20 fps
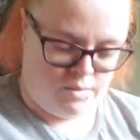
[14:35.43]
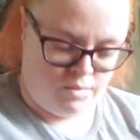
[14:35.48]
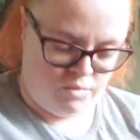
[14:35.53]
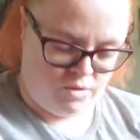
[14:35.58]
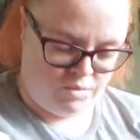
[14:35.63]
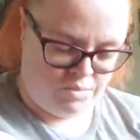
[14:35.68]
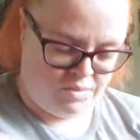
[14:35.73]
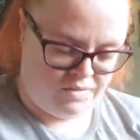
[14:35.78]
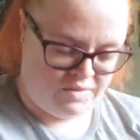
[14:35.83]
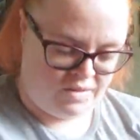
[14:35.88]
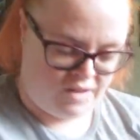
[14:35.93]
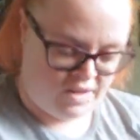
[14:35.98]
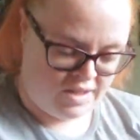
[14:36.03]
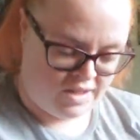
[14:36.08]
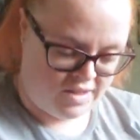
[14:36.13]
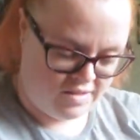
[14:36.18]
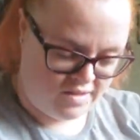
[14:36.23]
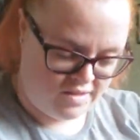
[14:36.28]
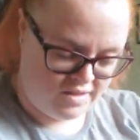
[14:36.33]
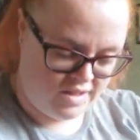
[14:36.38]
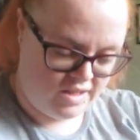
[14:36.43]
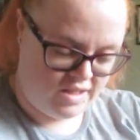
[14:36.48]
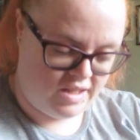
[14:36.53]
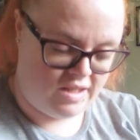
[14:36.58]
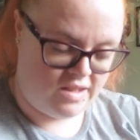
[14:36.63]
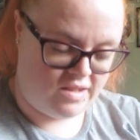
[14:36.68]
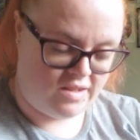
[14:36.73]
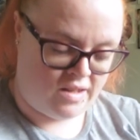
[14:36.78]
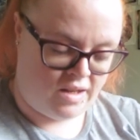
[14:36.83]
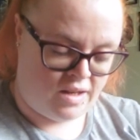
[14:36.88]
would be nice.
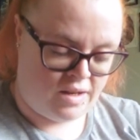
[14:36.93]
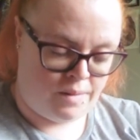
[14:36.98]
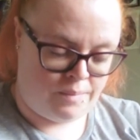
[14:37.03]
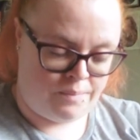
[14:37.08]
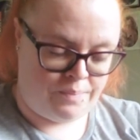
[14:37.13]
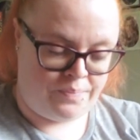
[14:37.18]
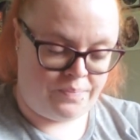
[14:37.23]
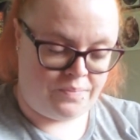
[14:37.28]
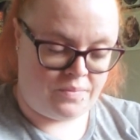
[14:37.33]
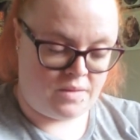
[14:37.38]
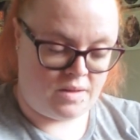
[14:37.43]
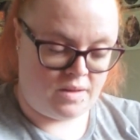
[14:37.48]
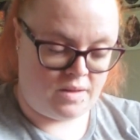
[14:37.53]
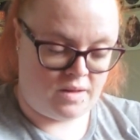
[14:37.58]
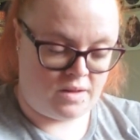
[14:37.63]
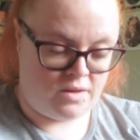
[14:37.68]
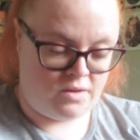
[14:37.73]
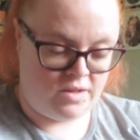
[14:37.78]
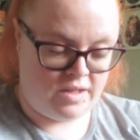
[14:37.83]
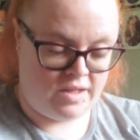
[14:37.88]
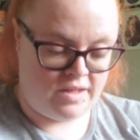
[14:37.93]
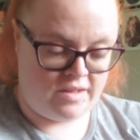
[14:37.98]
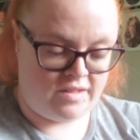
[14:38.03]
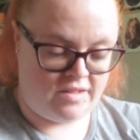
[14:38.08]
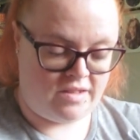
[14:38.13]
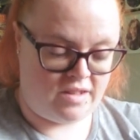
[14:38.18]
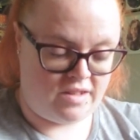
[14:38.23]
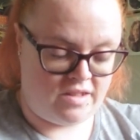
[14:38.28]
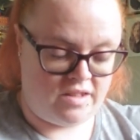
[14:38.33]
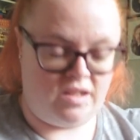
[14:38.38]
It's I got it in a
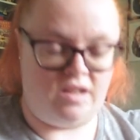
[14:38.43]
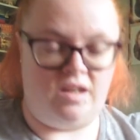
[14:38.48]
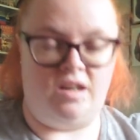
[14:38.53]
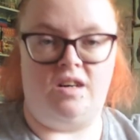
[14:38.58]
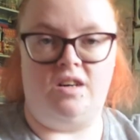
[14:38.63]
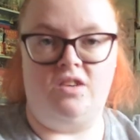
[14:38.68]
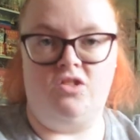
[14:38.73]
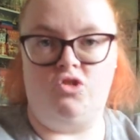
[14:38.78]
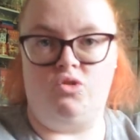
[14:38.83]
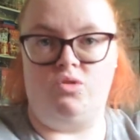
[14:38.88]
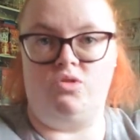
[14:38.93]
size large,